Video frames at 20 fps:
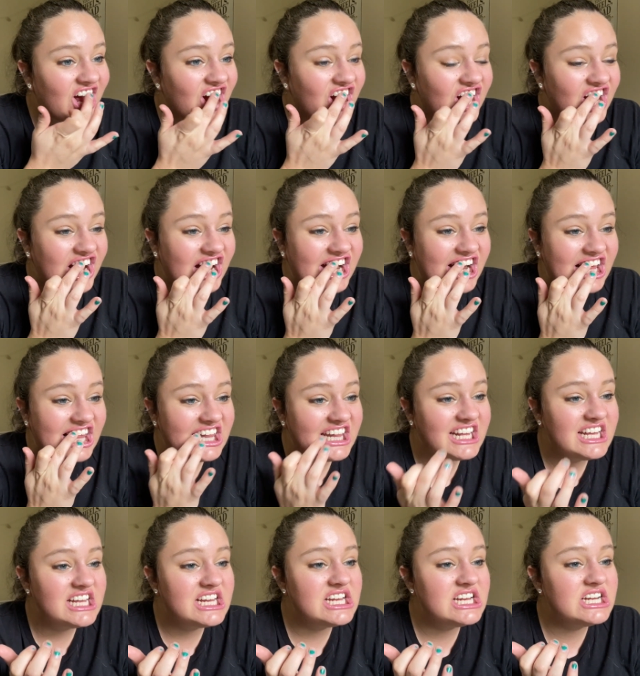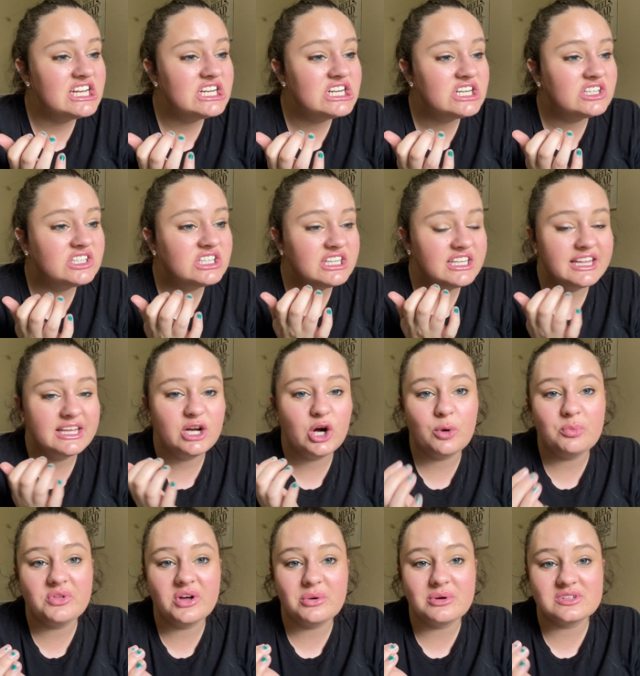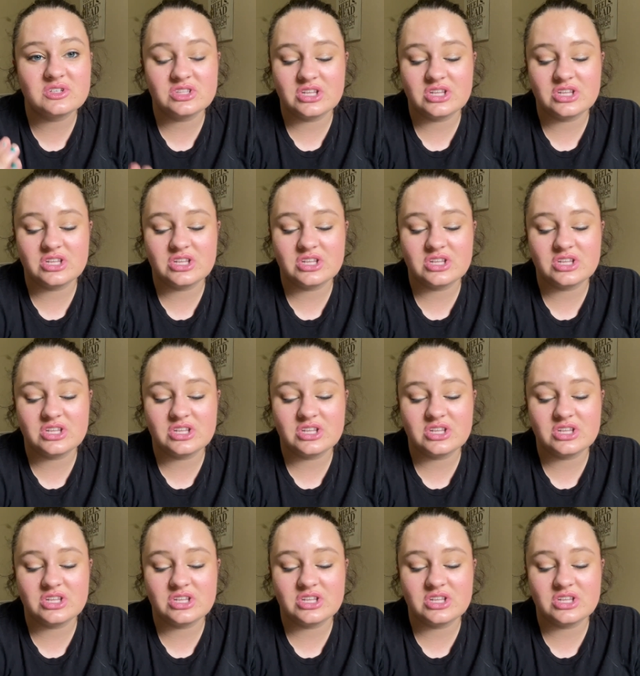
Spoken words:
I really hope that wasn't